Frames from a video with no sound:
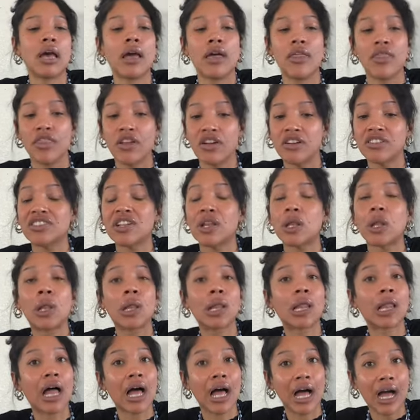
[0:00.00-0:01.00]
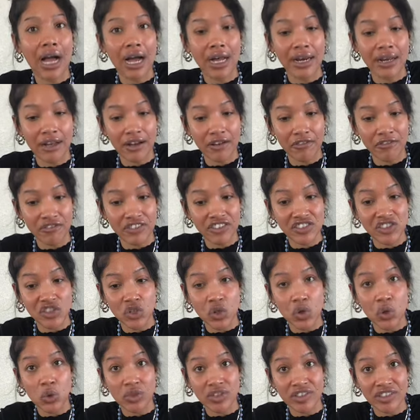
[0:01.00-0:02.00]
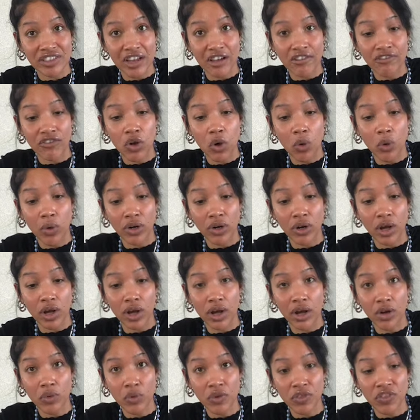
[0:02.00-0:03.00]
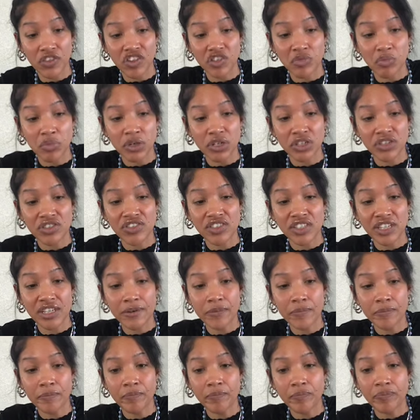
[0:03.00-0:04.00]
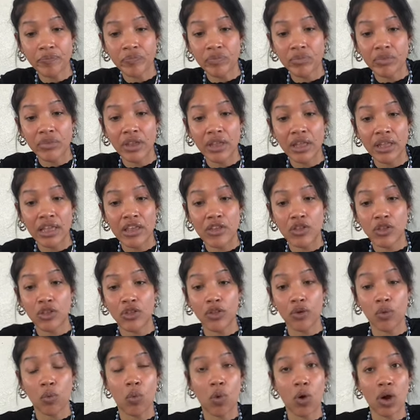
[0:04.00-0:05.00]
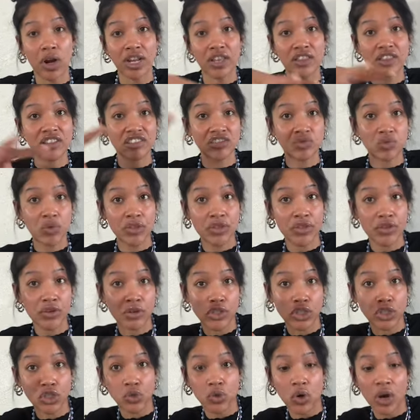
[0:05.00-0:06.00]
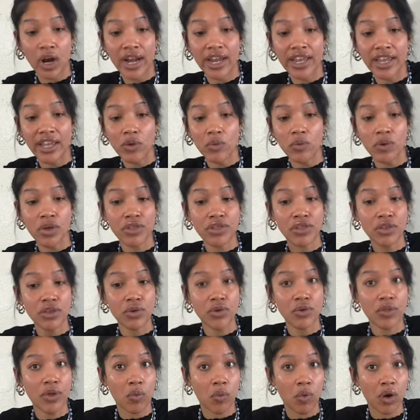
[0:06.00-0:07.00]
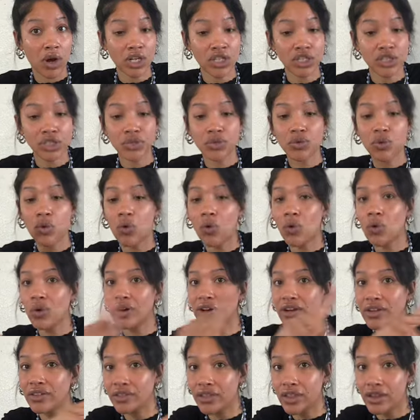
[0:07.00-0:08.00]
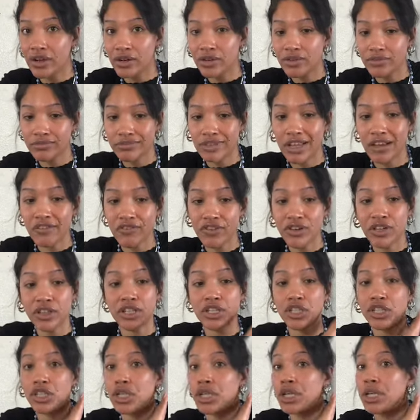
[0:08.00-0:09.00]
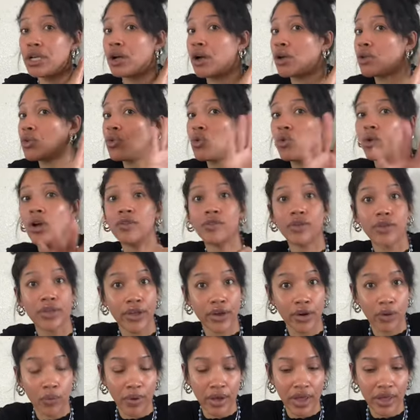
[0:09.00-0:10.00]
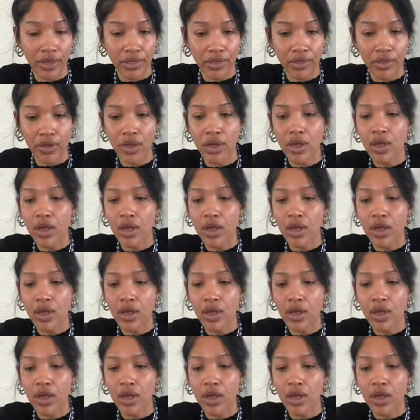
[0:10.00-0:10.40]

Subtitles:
There's a lot of physical stuff going on with this person. Either they're wanting this with you or trying it with you. They want to, or they're definitely cheating on whoever they're with.